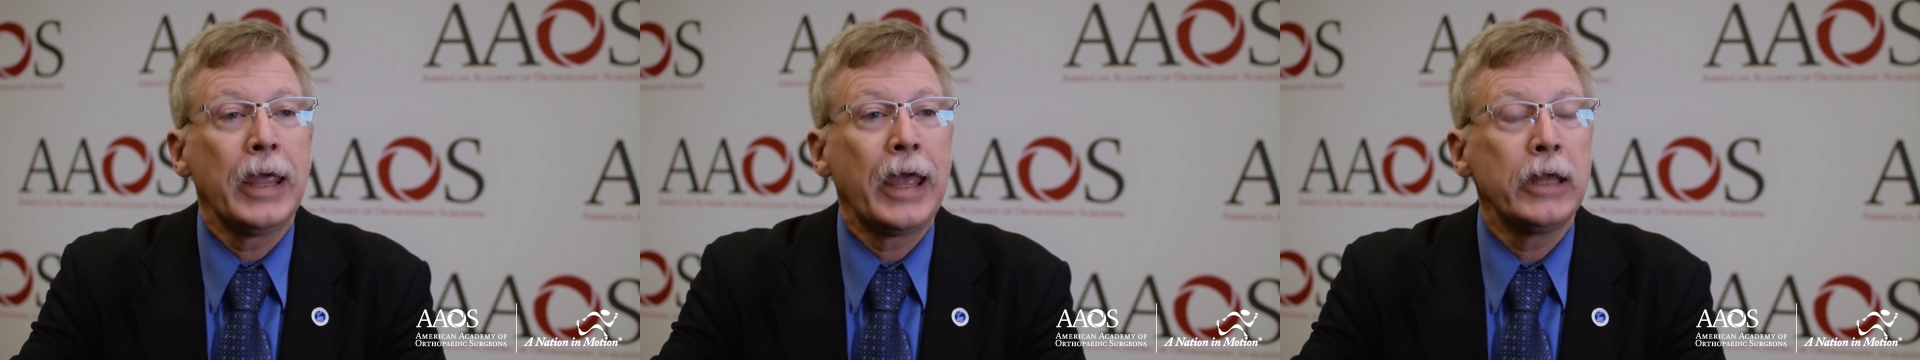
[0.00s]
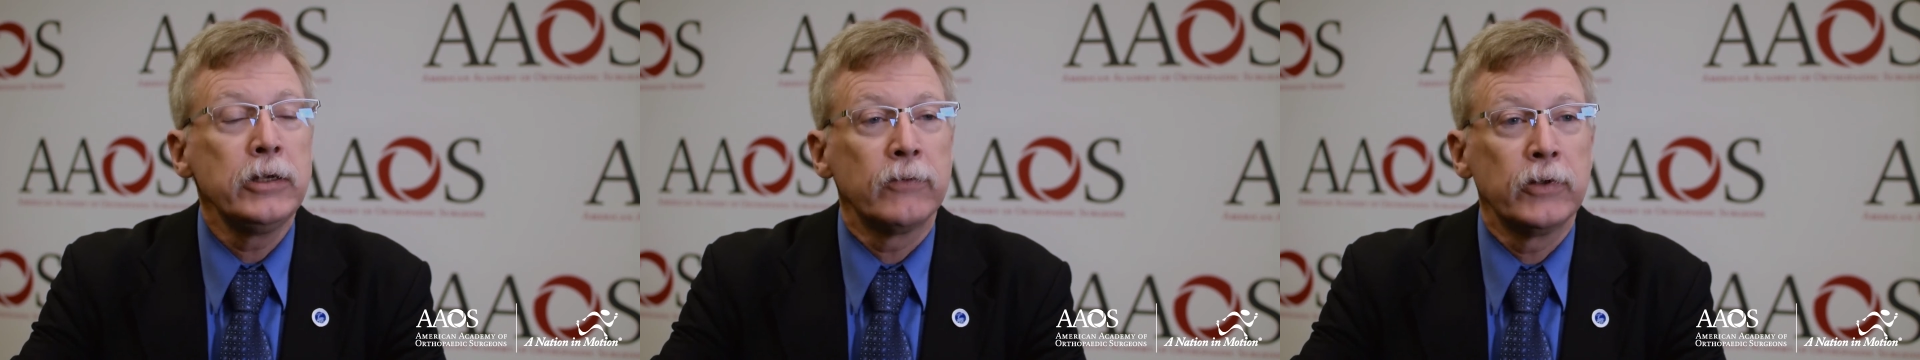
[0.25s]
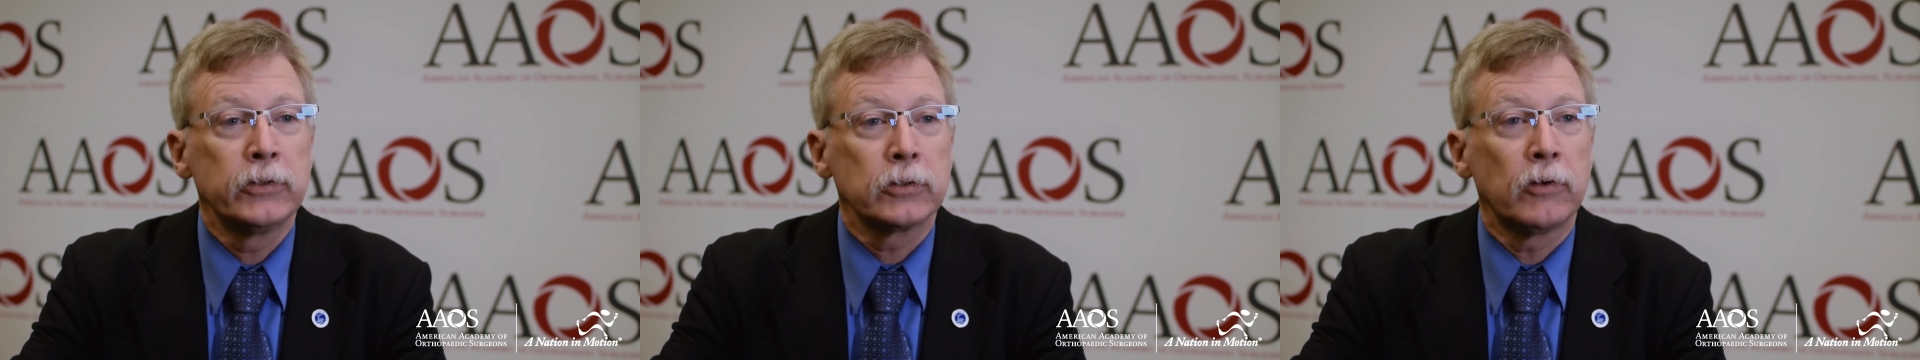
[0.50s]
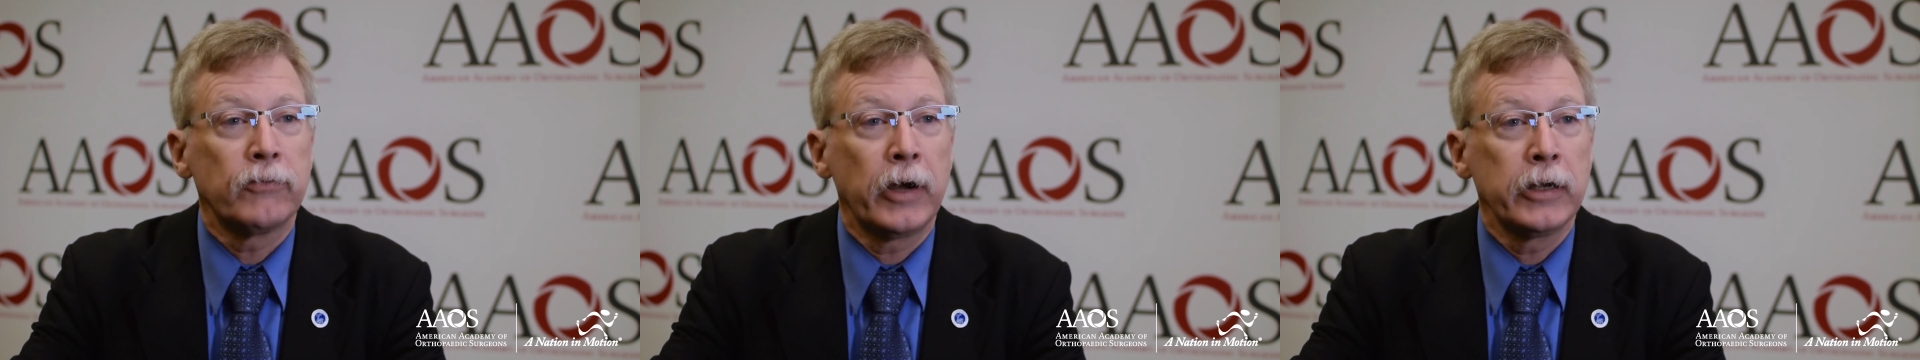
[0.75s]
and your
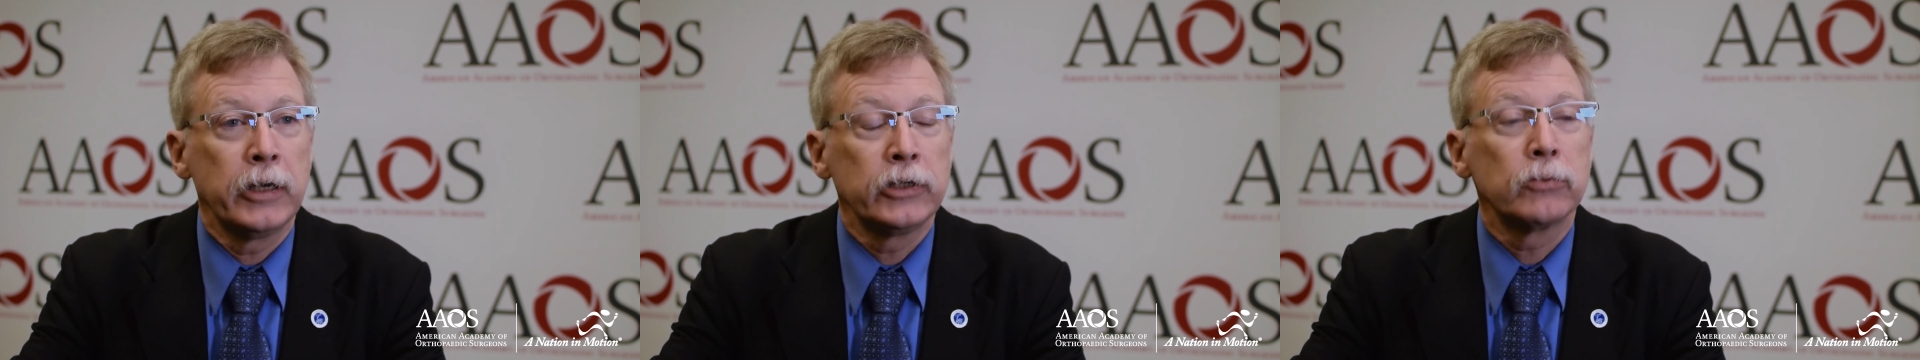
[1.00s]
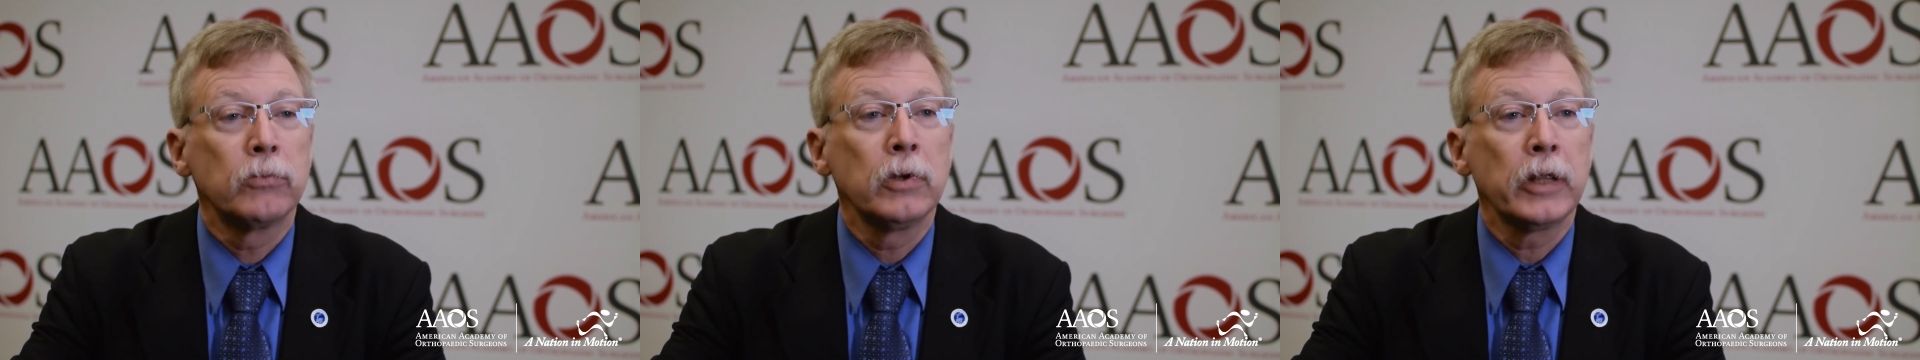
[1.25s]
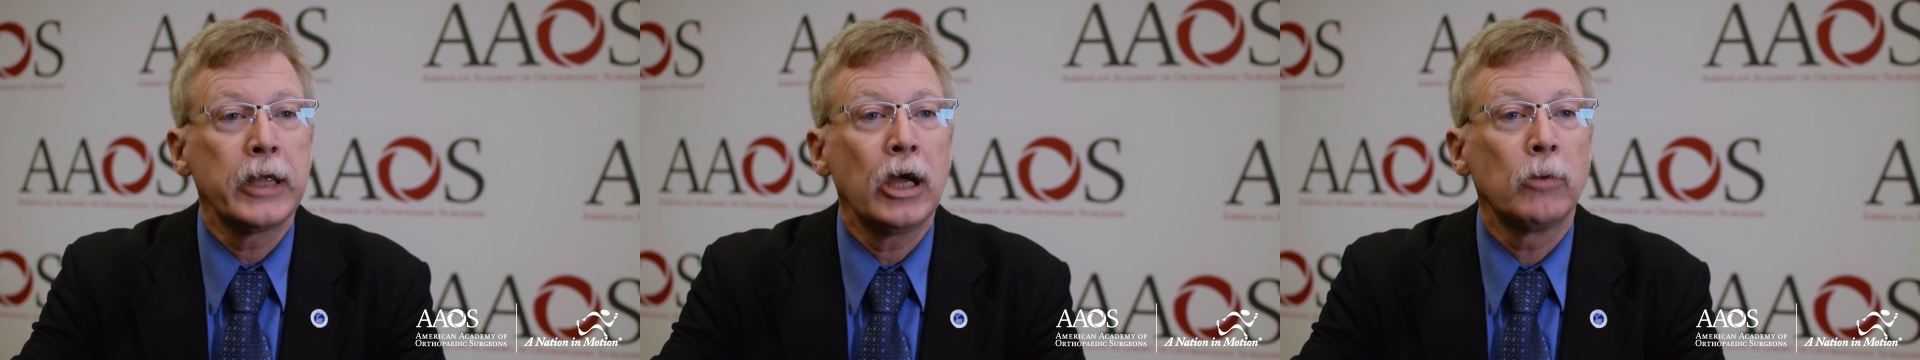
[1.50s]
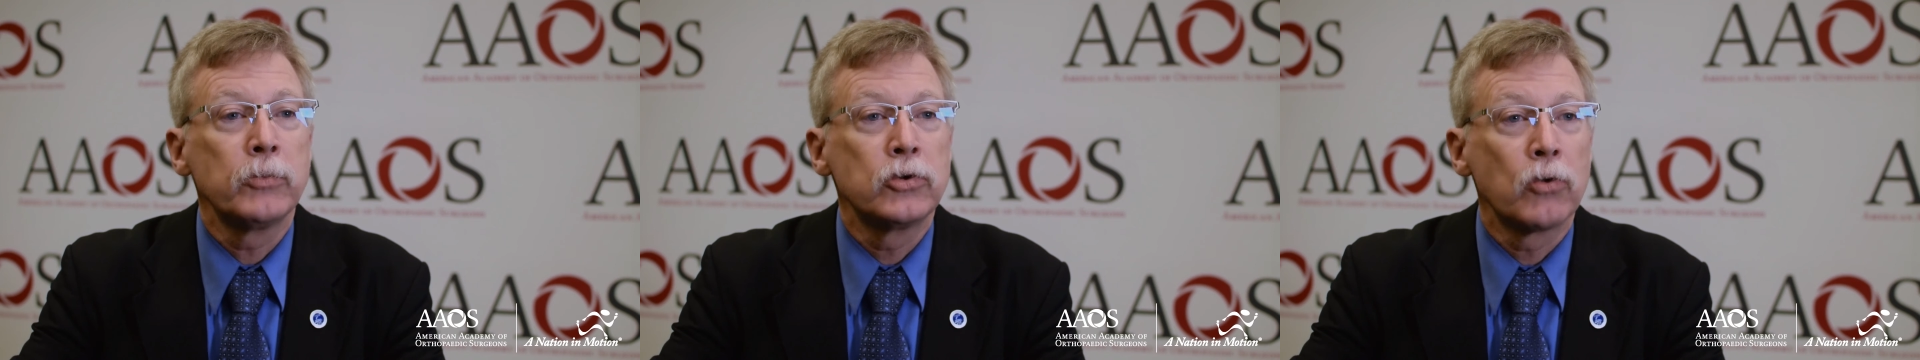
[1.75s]
physical findings really
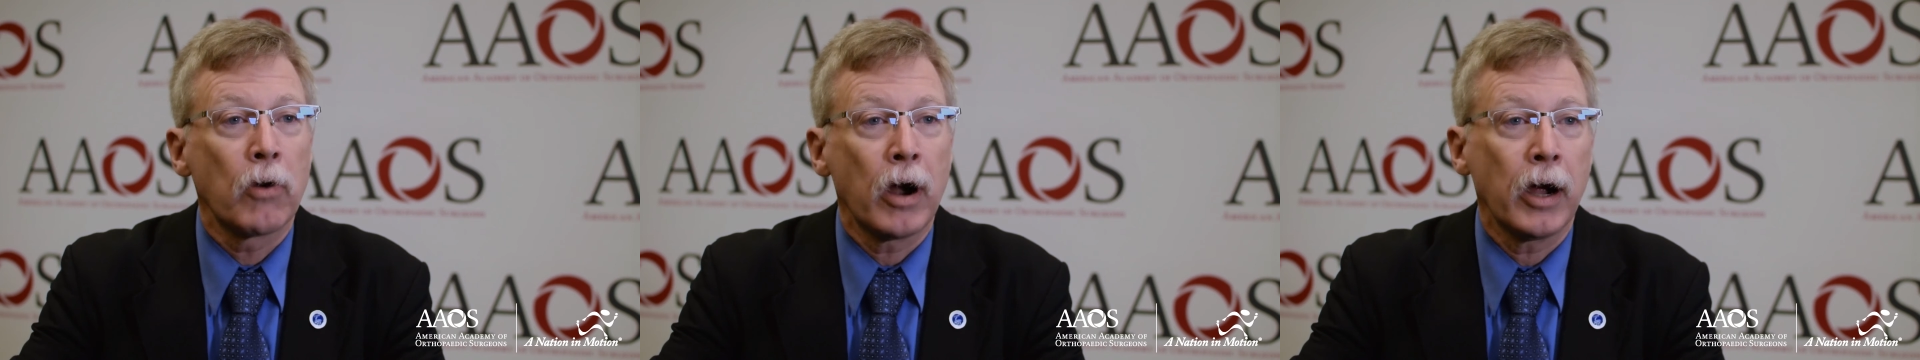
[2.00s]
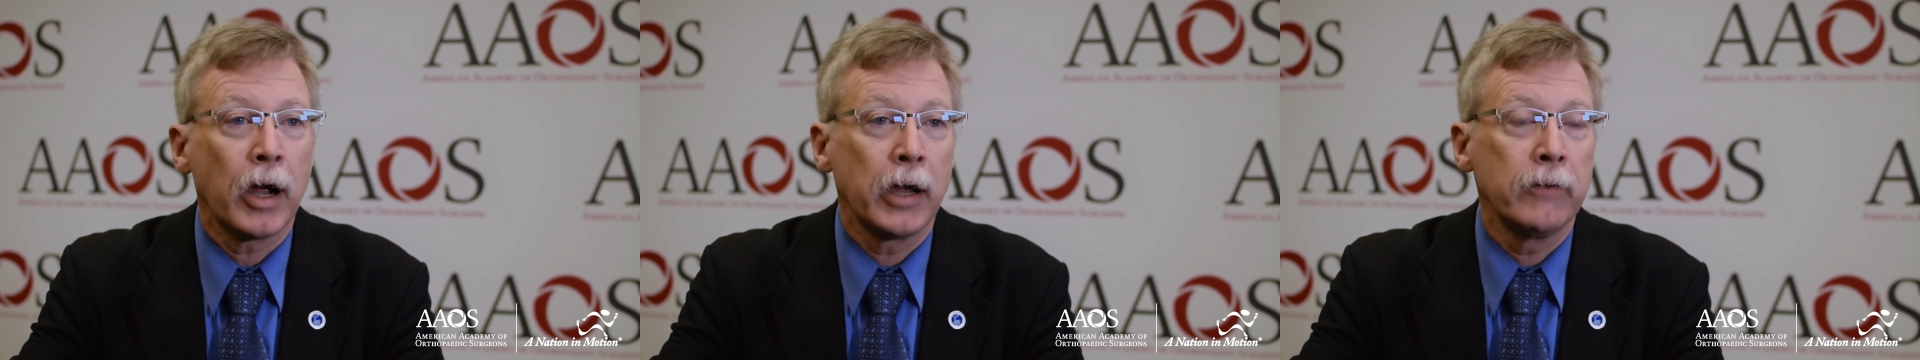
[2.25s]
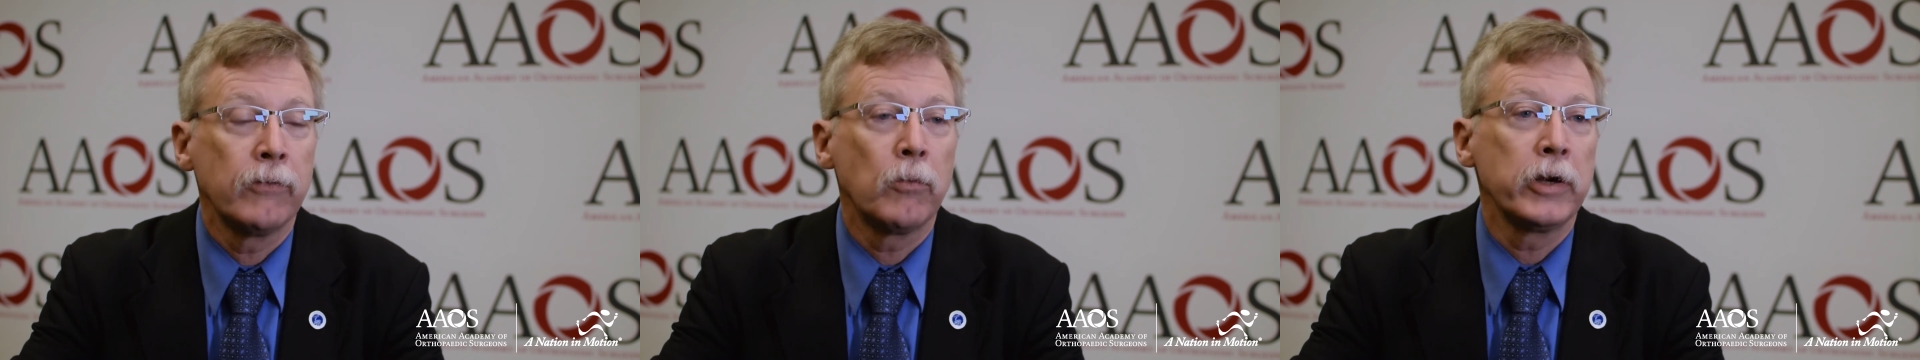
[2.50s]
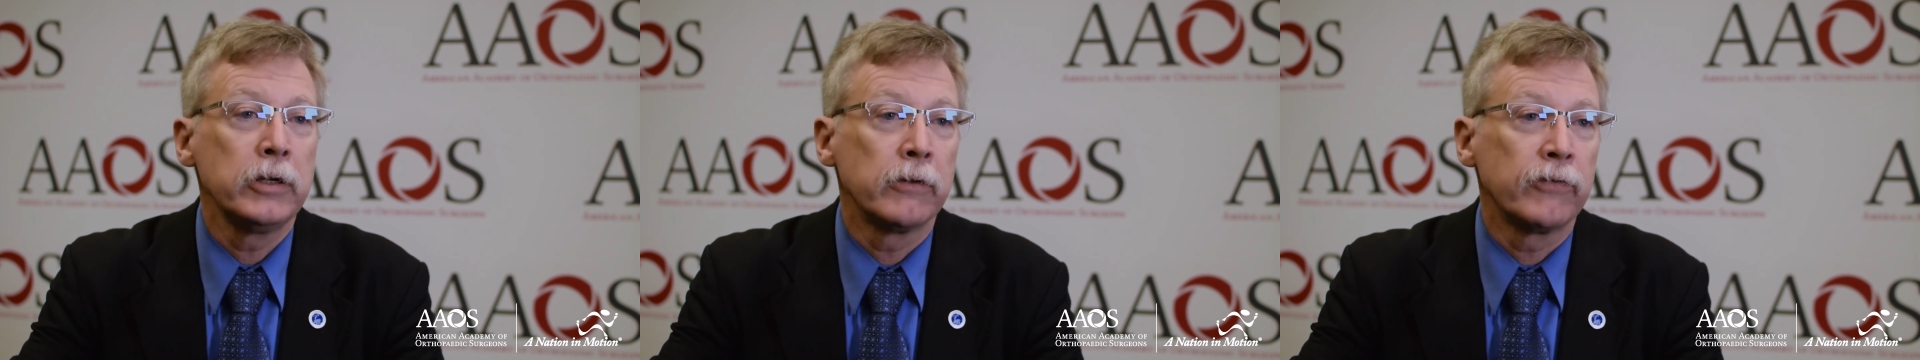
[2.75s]
help drive
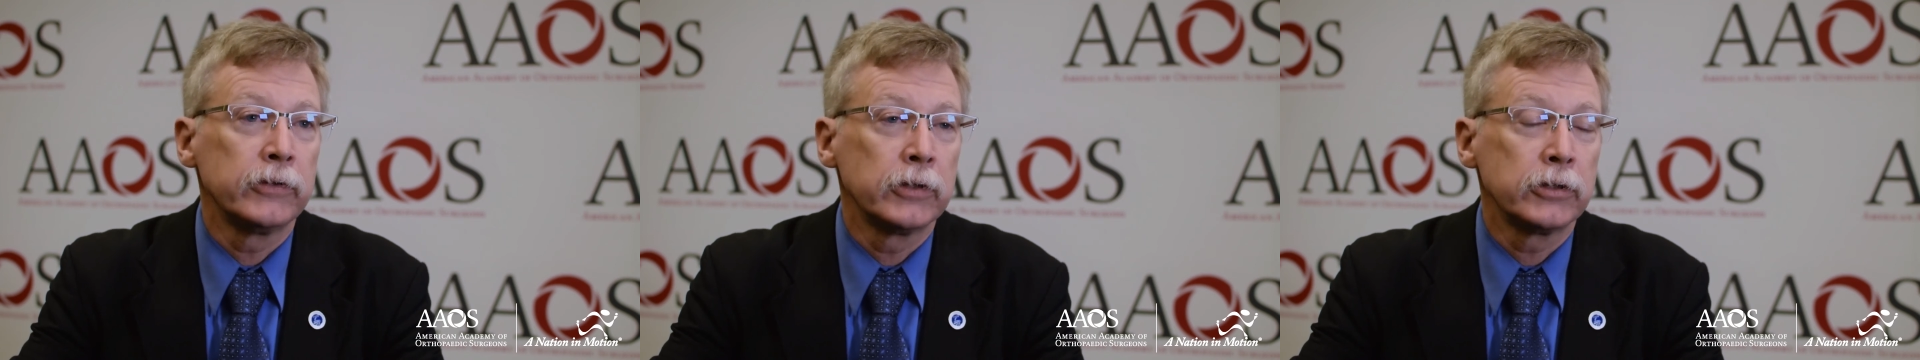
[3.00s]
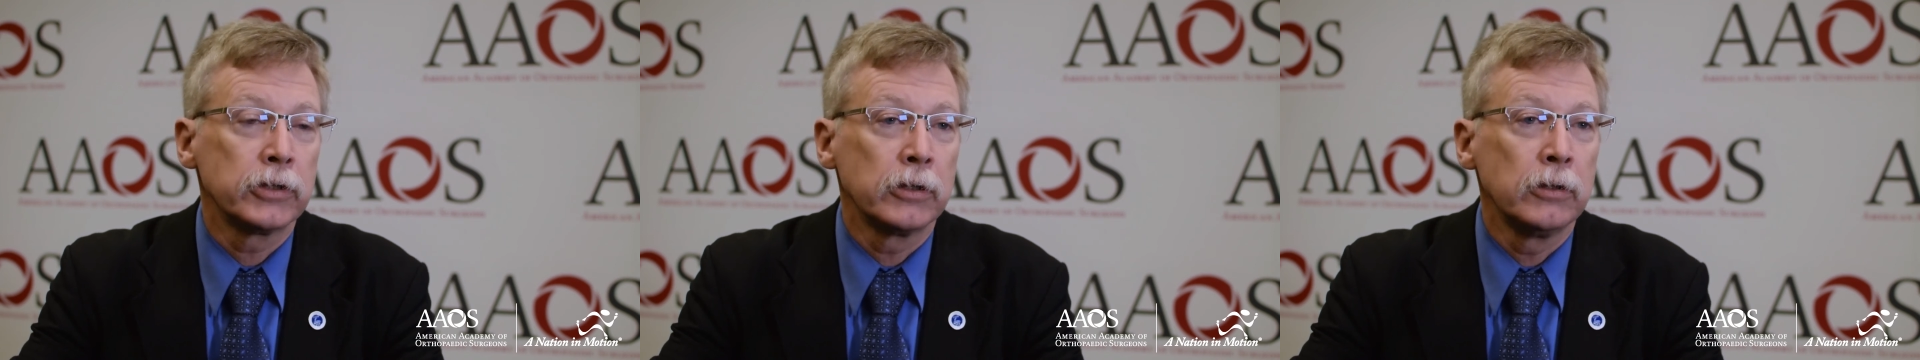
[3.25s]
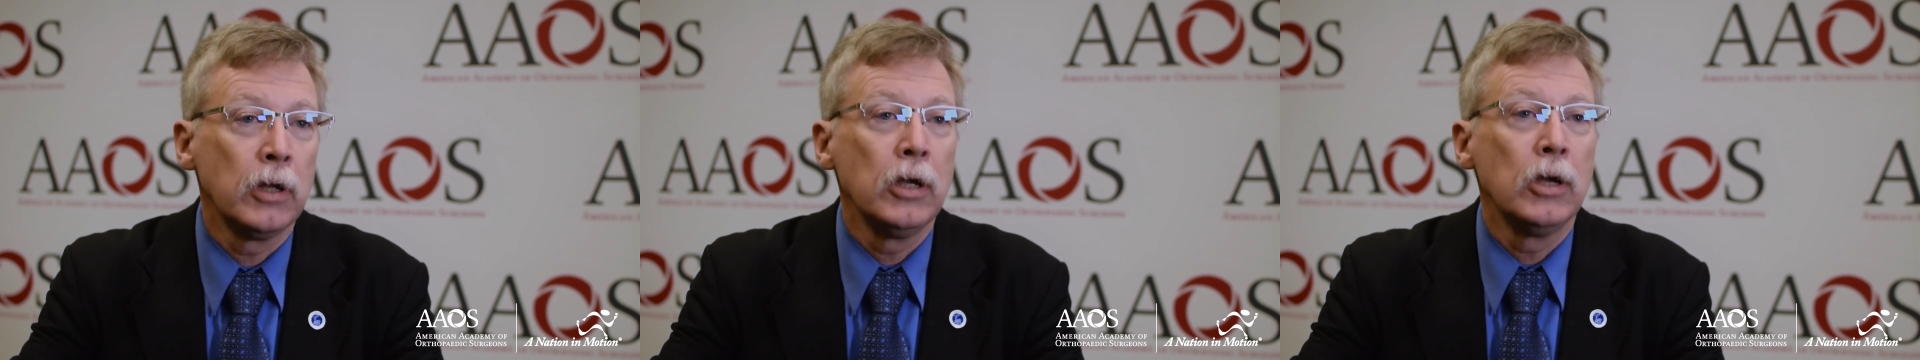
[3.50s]
what your physician